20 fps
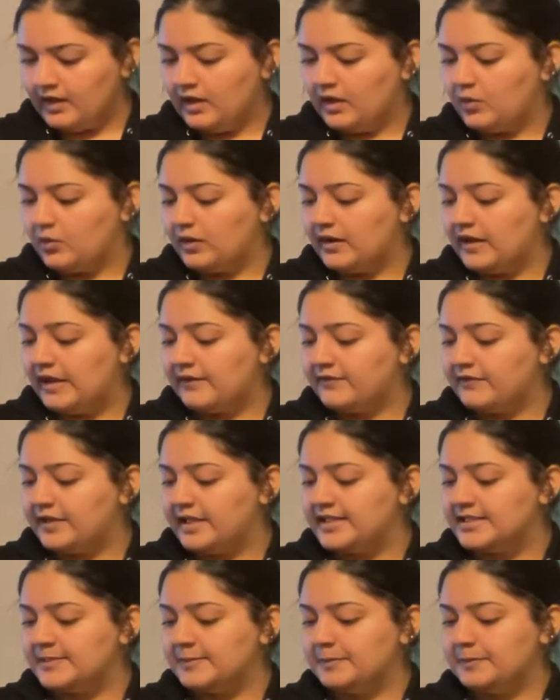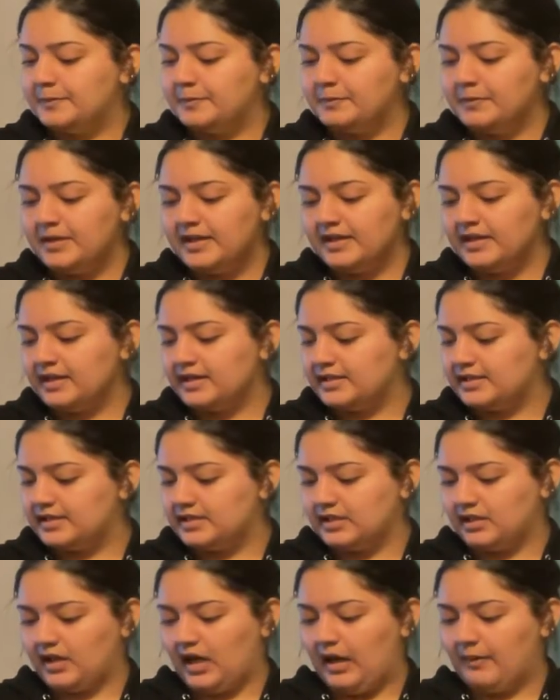One of his biggest
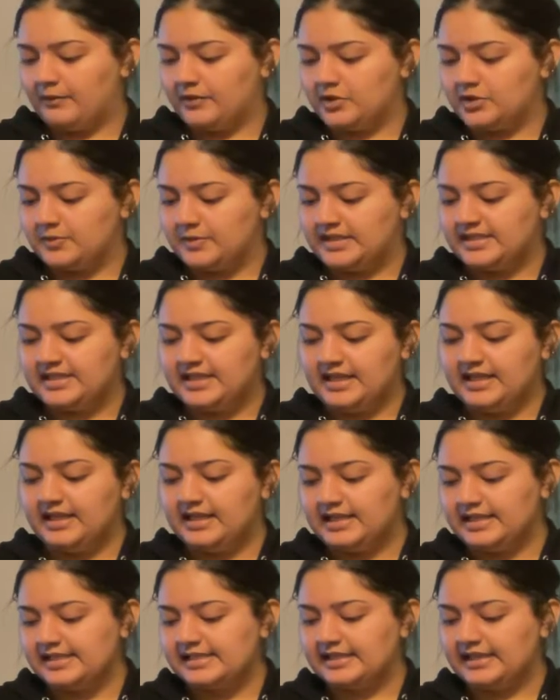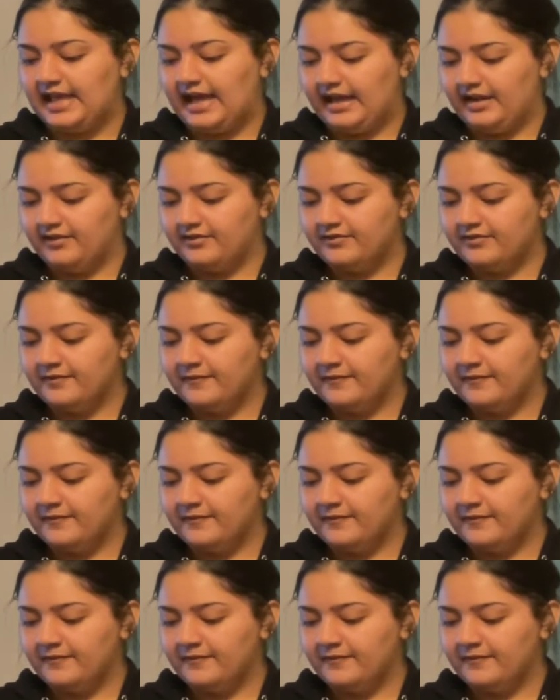accomplishments in his life